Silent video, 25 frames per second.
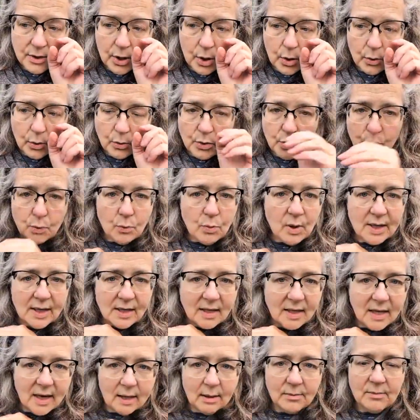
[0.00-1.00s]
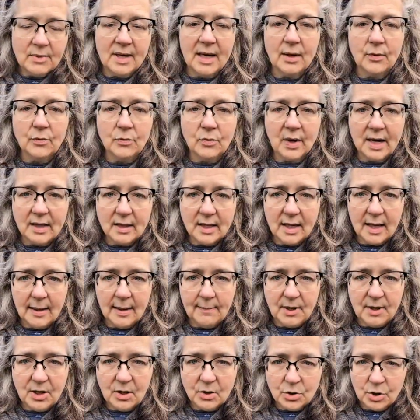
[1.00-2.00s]
So you want to cut them down
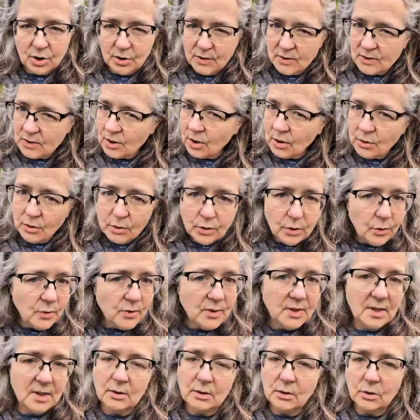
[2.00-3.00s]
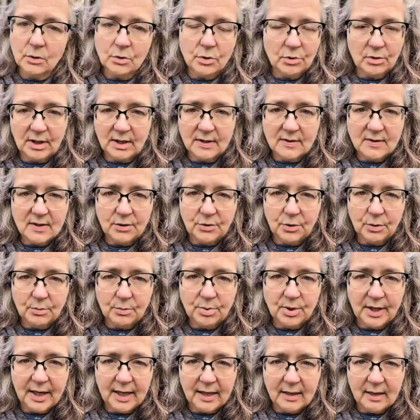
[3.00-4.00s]
right then because you're going to start losing nutrients
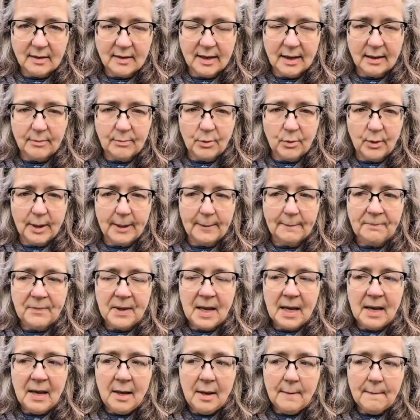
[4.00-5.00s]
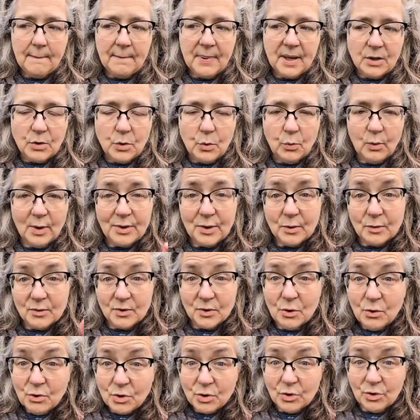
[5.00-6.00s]
in your plant at that point but you
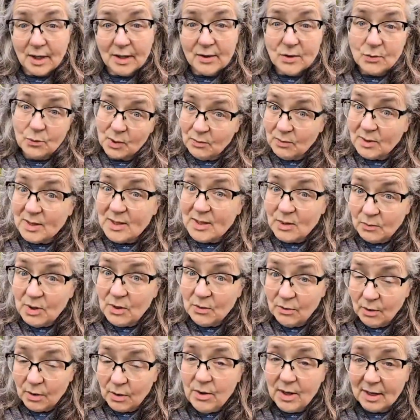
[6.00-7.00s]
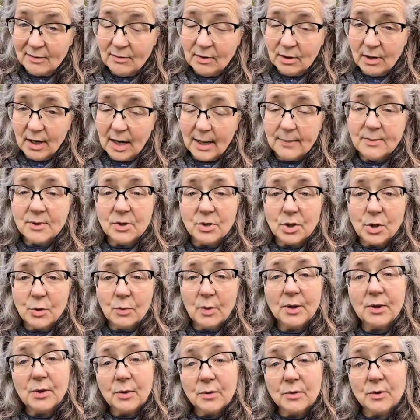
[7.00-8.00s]
want those nutrients. One reason we grow cover
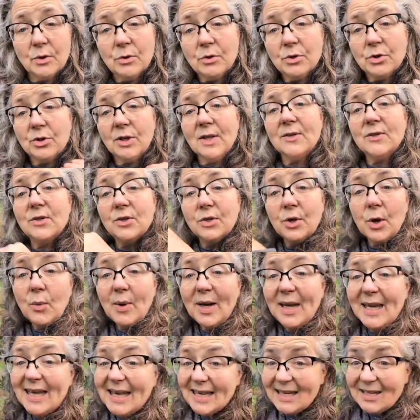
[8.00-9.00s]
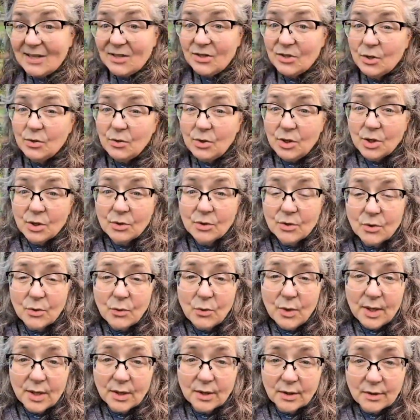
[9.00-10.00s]
crops is you want those nutrients to go into
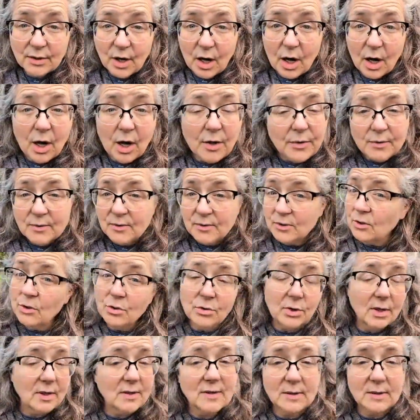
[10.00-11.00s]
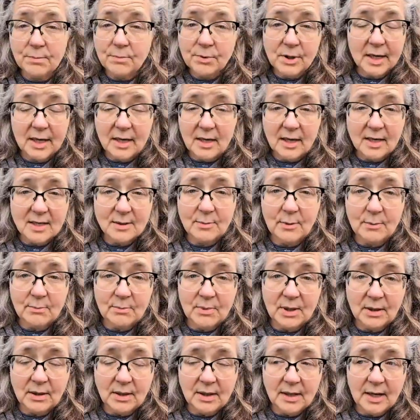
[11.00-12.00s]
your soil, all those nutrients the plant
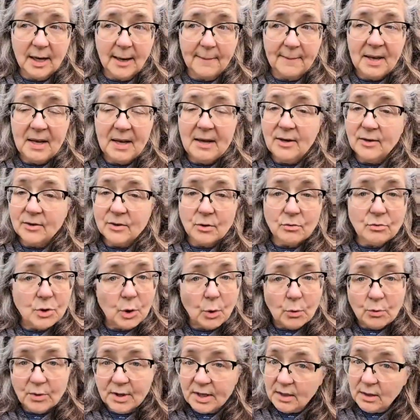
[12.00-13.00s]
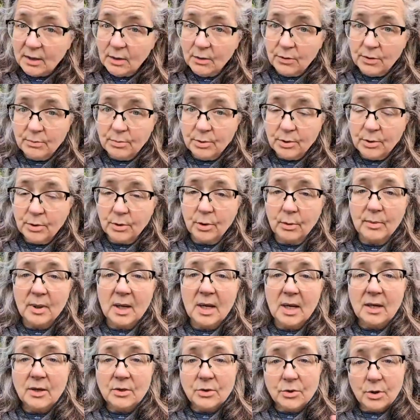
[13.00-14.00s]
has been building up. So don't let it go to
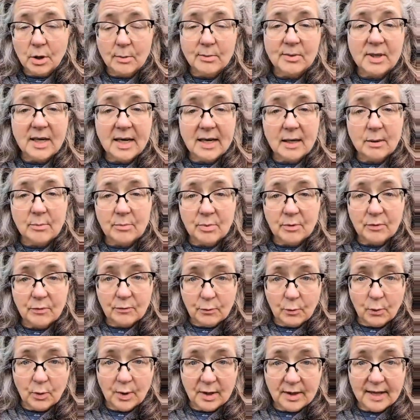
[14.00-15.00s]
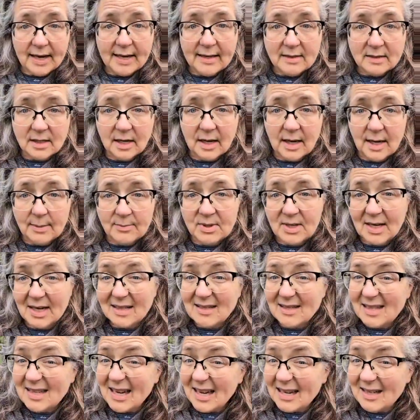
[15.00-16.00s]
bloom, terminate it before that time.
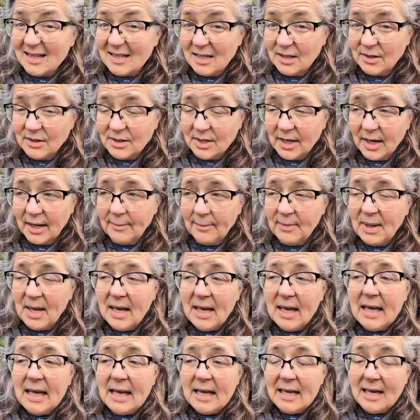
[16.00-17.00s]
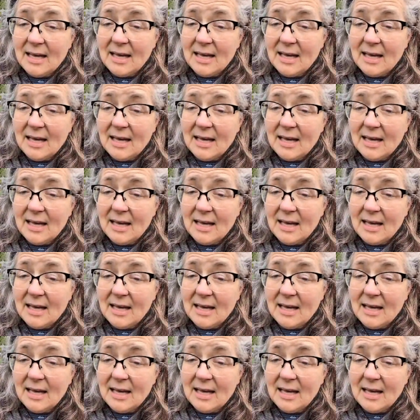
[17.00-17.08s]
But that's the ideal time.